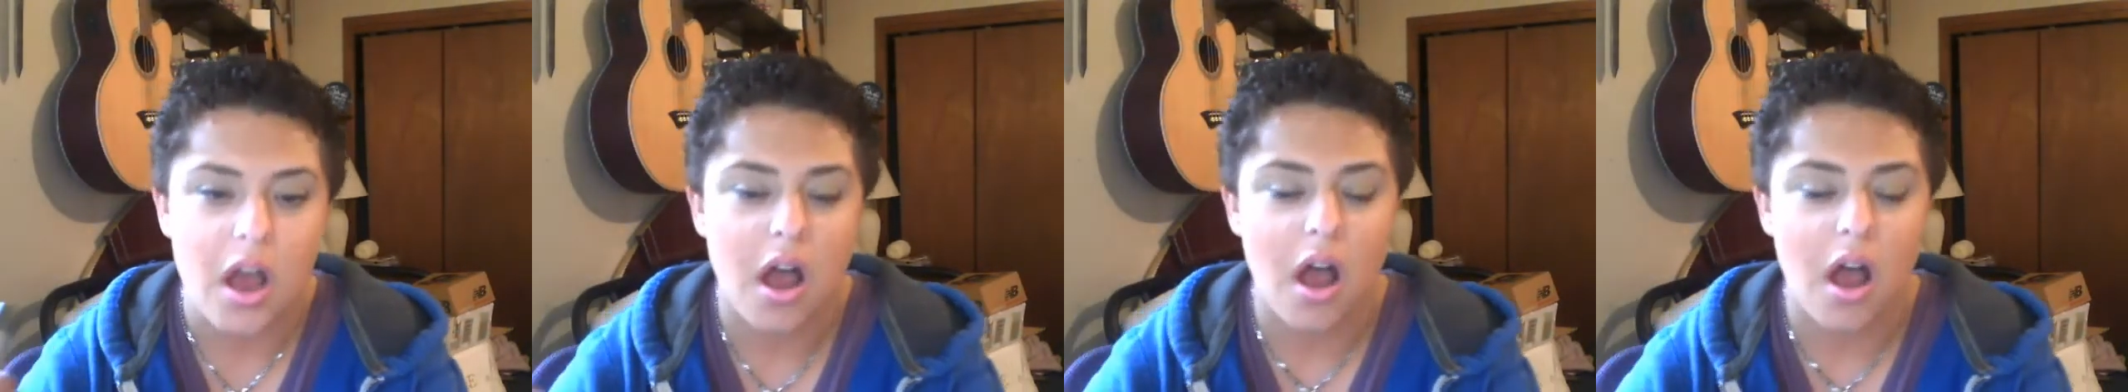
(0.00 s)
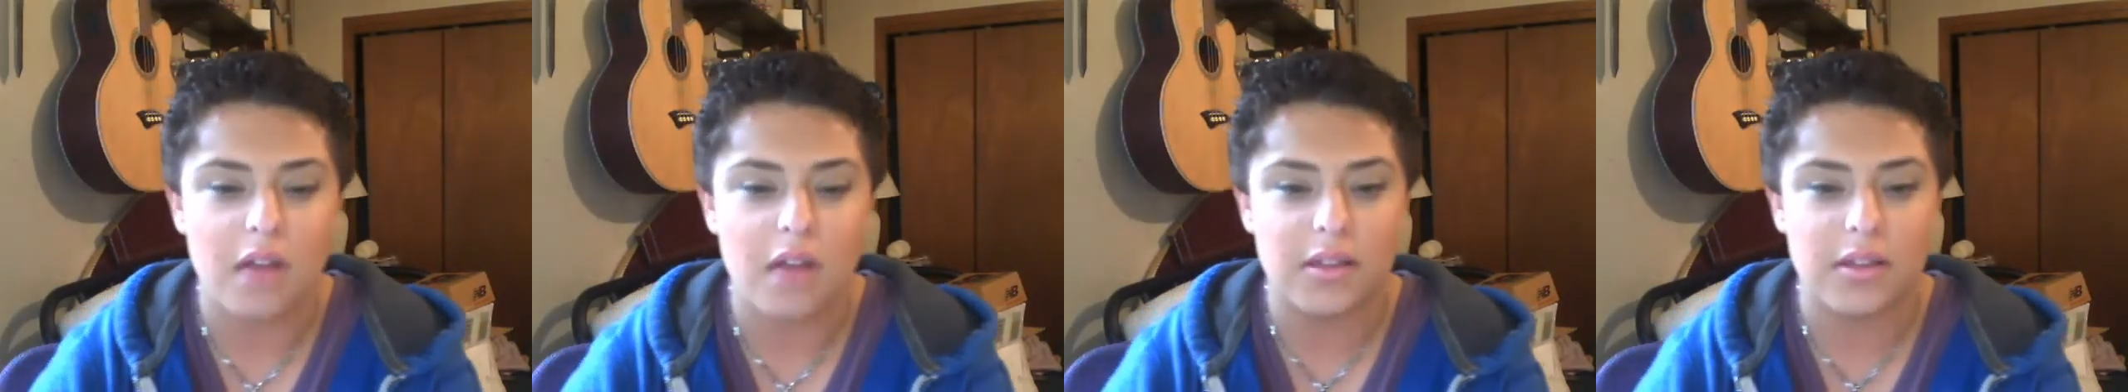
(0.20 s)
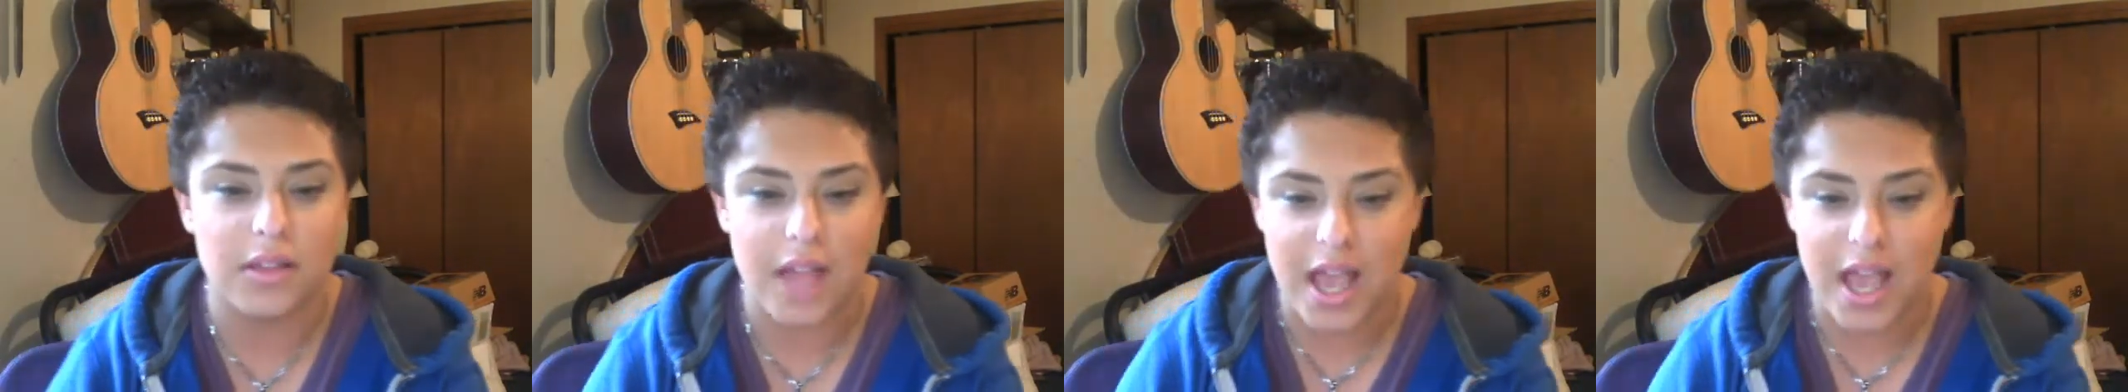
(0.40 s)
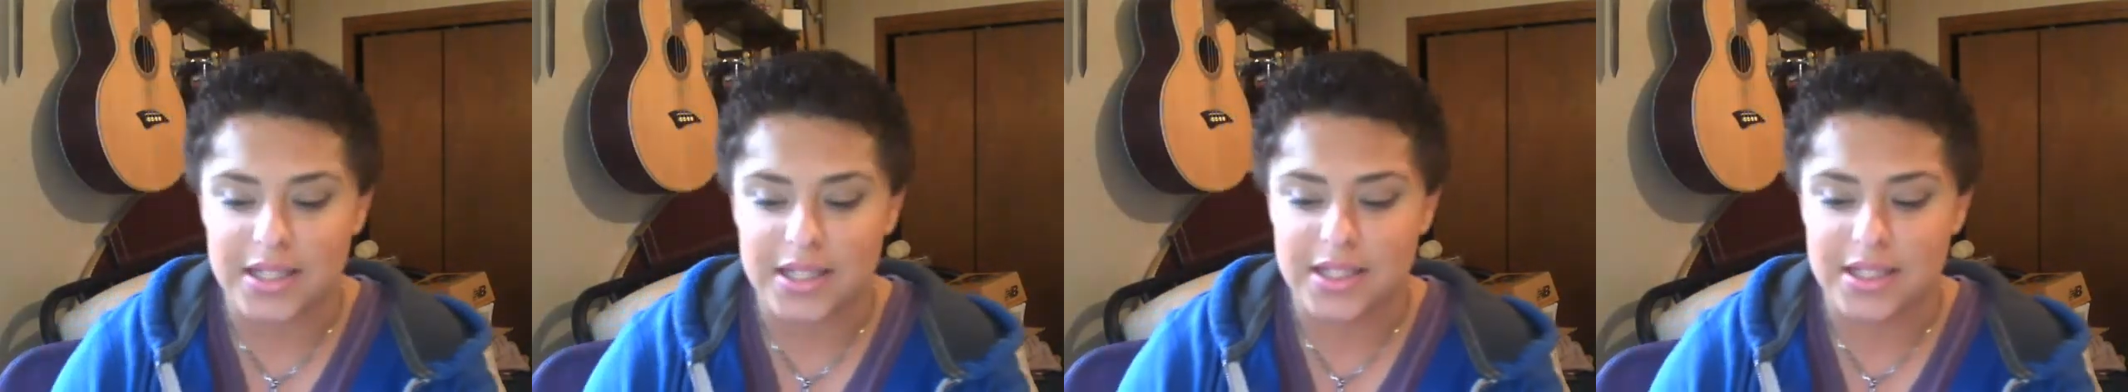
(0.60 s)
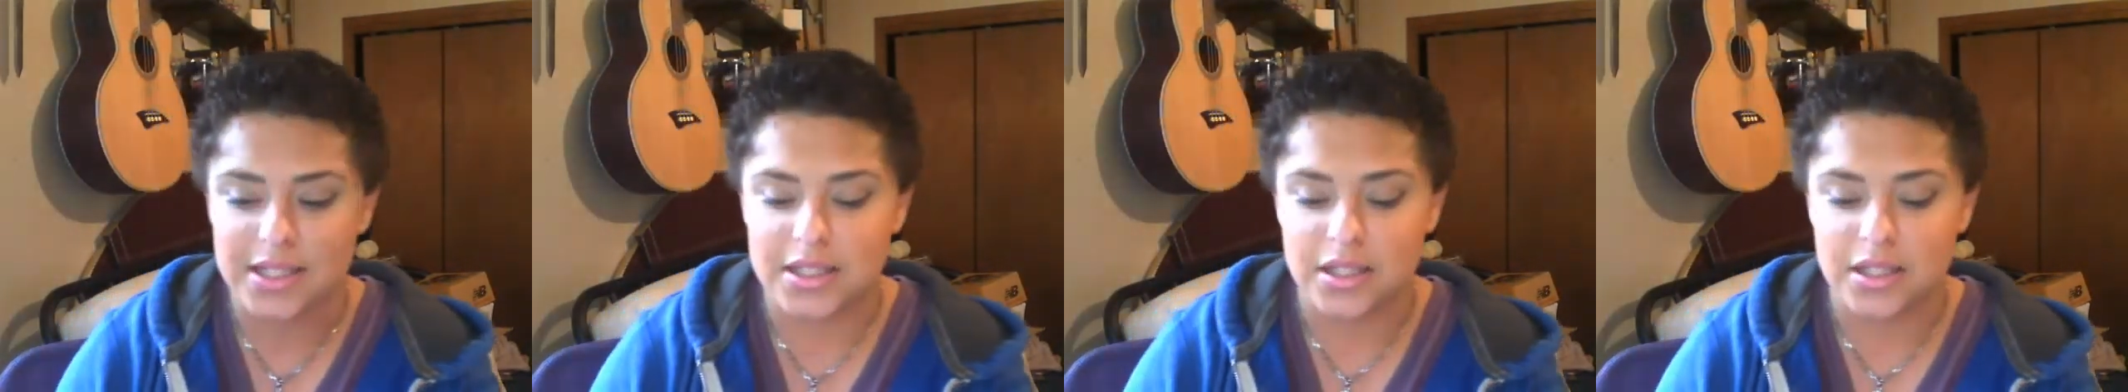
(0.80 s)

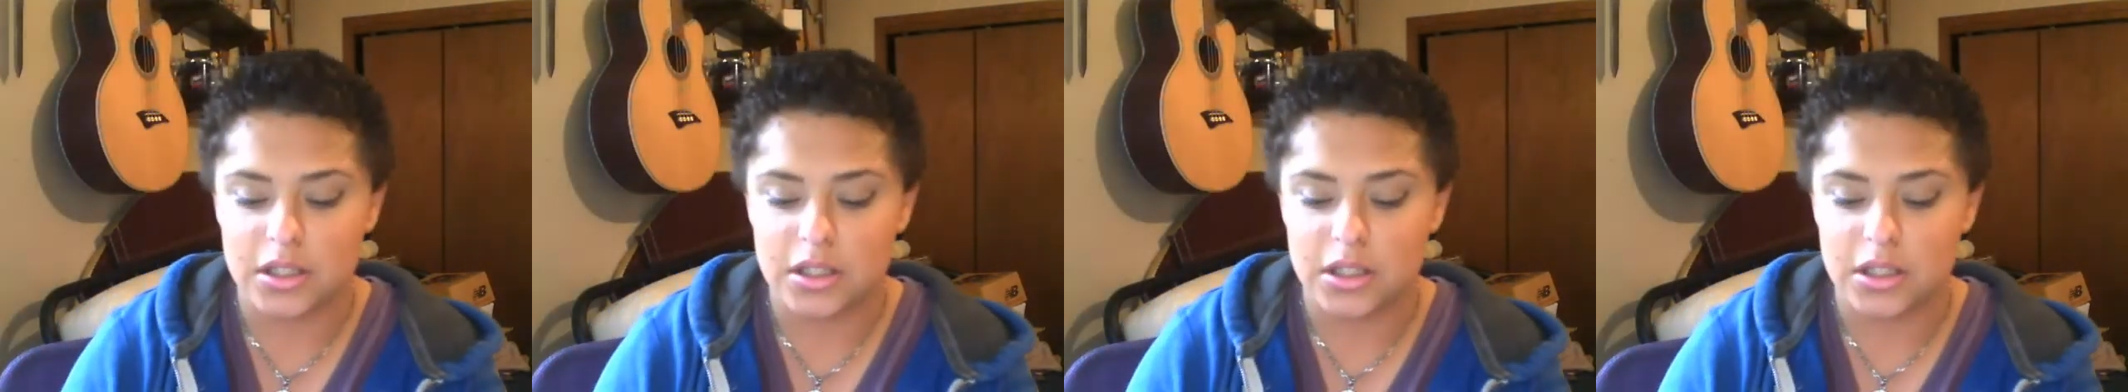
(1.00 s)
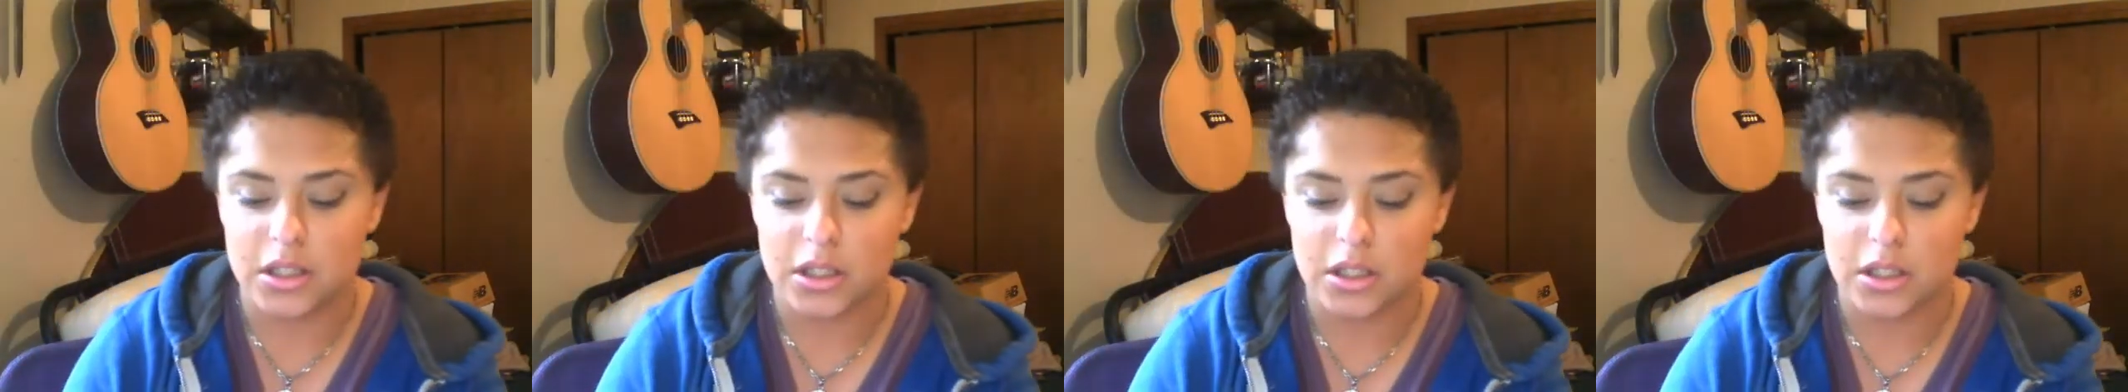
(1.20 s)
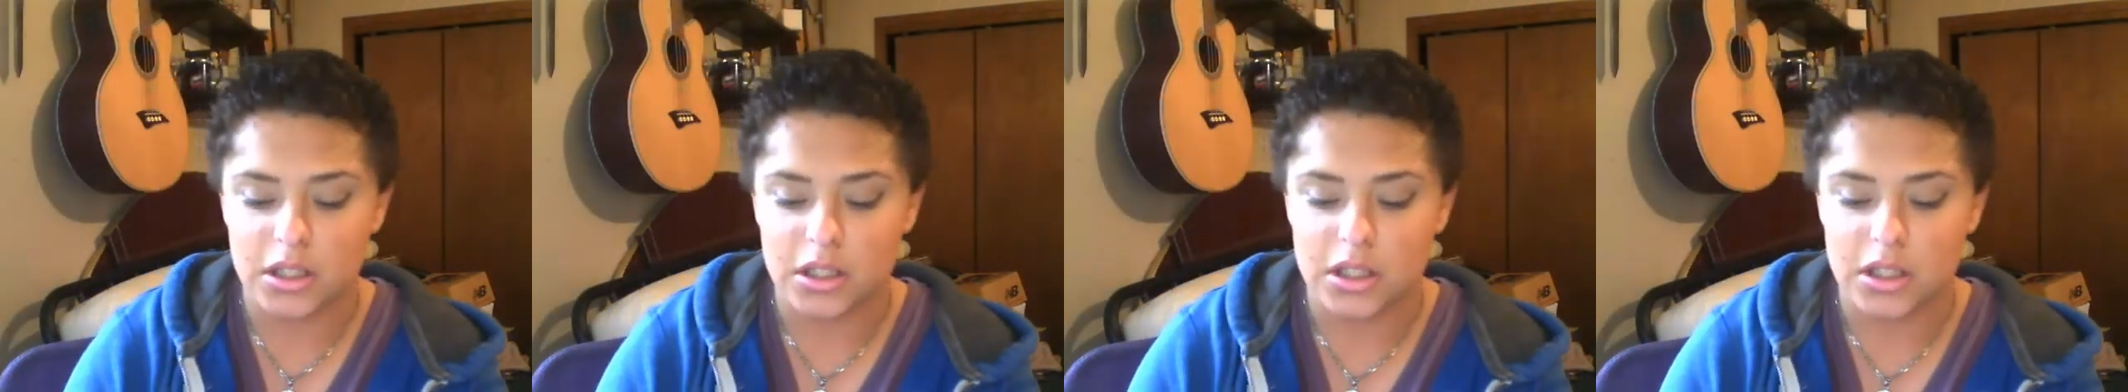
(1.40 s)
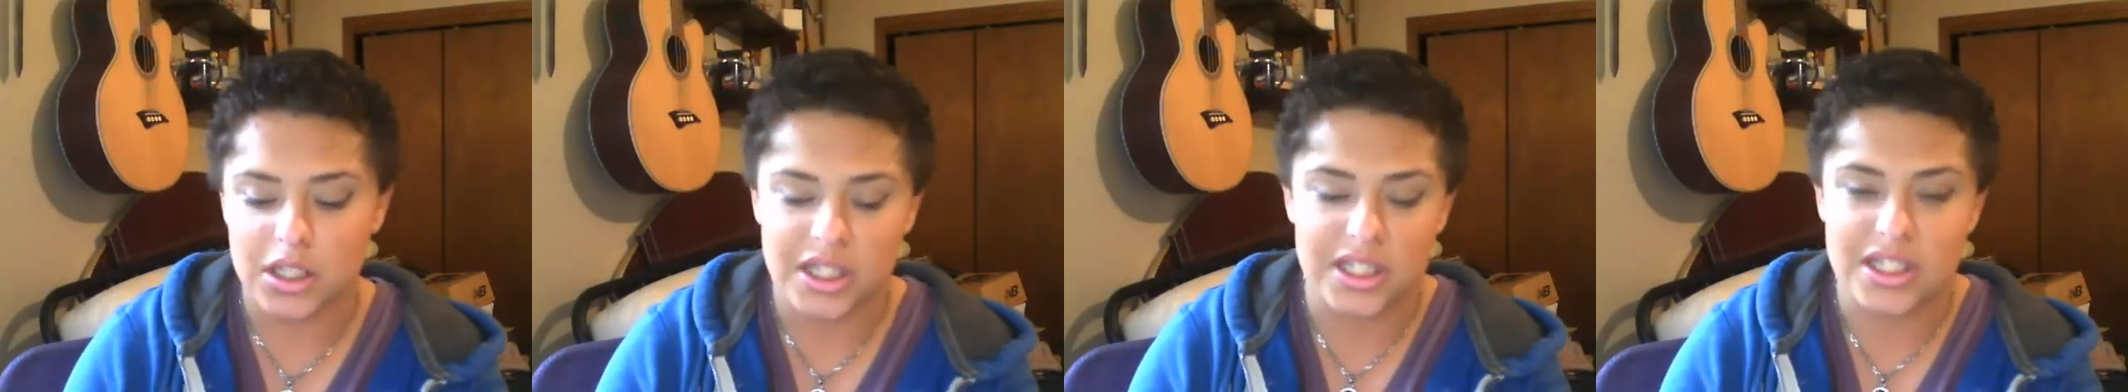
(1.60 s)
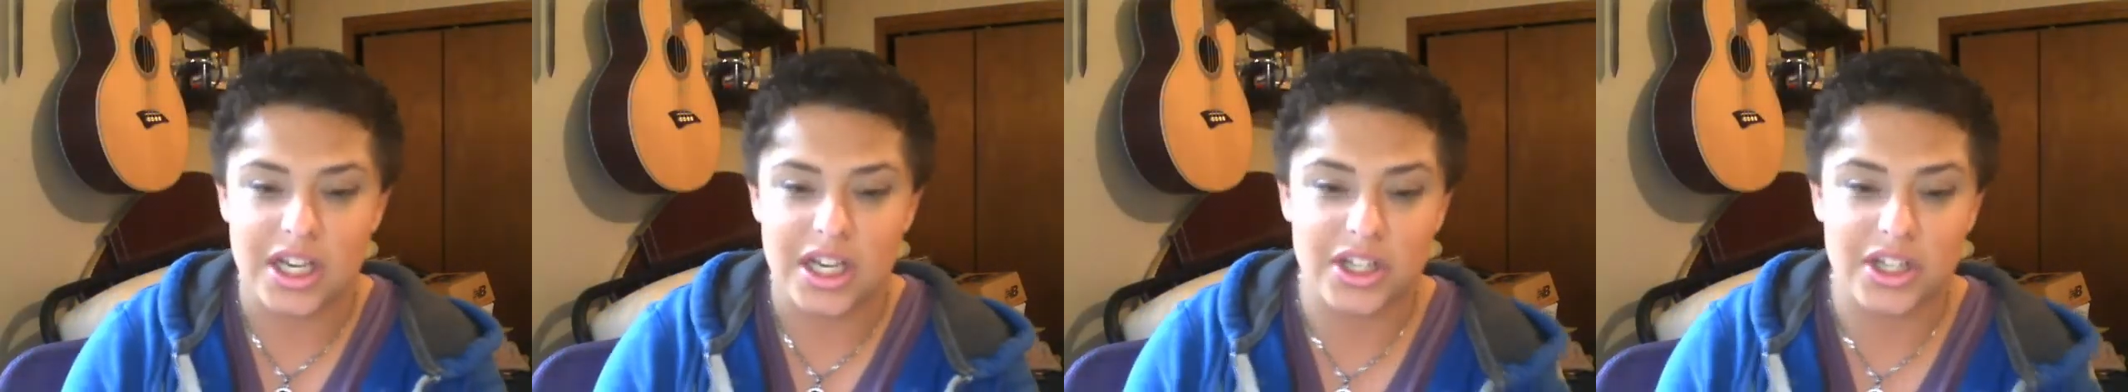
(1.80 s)
unless you
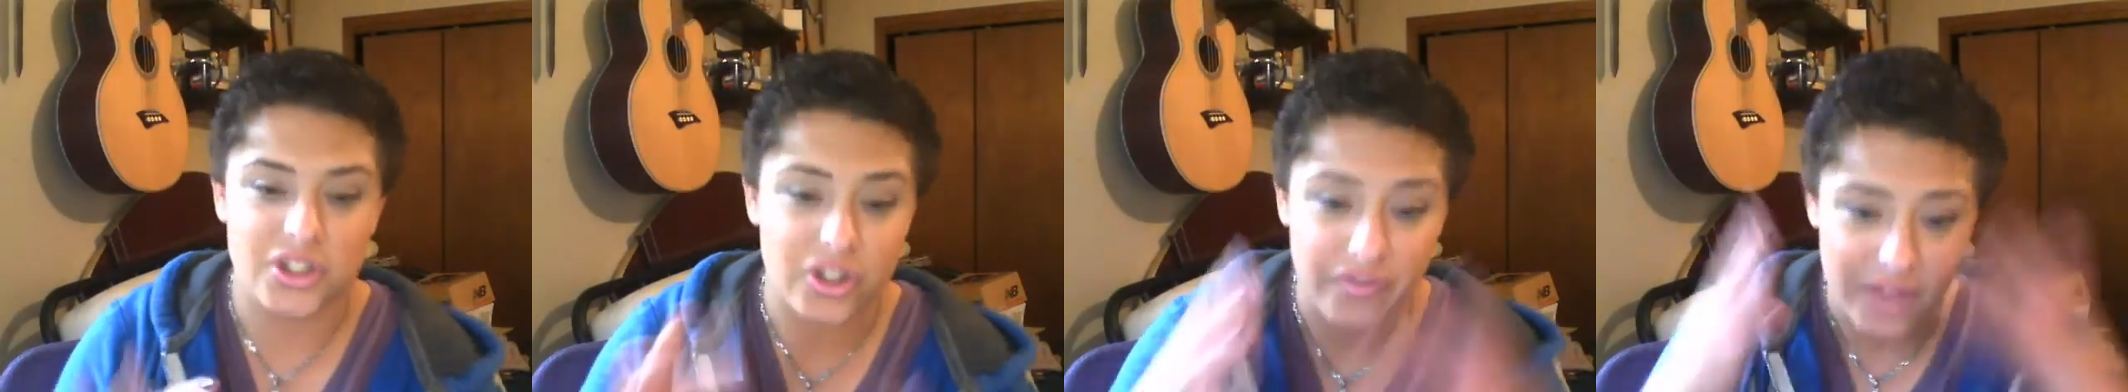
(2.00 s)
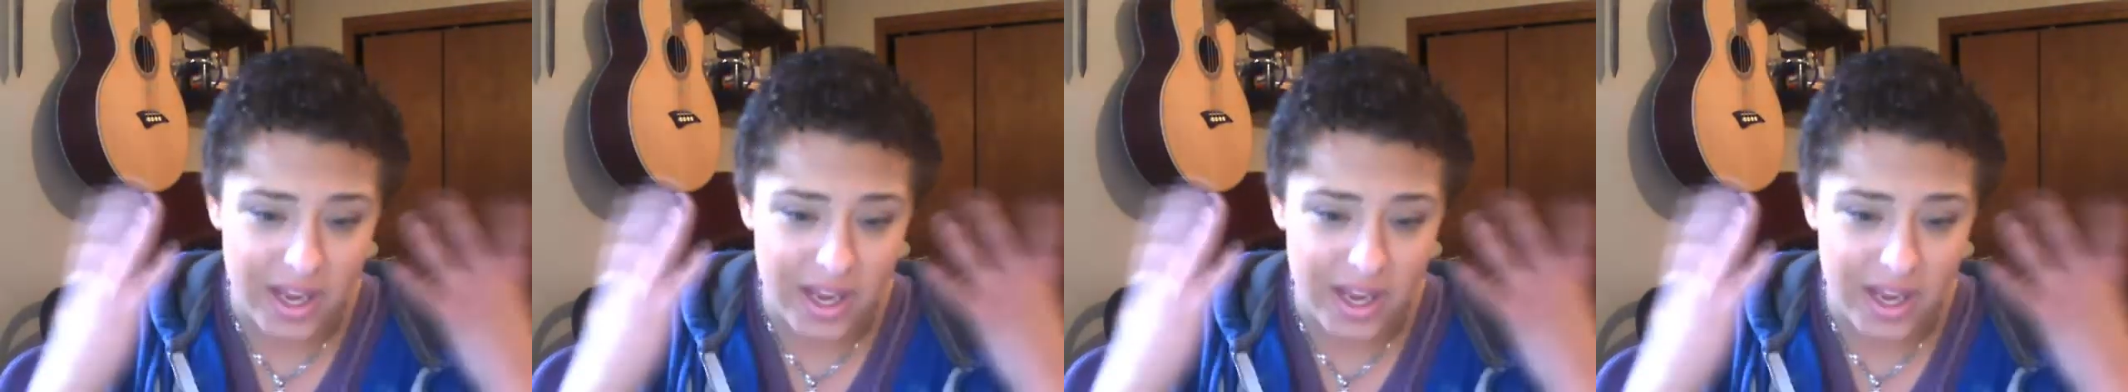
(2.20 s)
touch your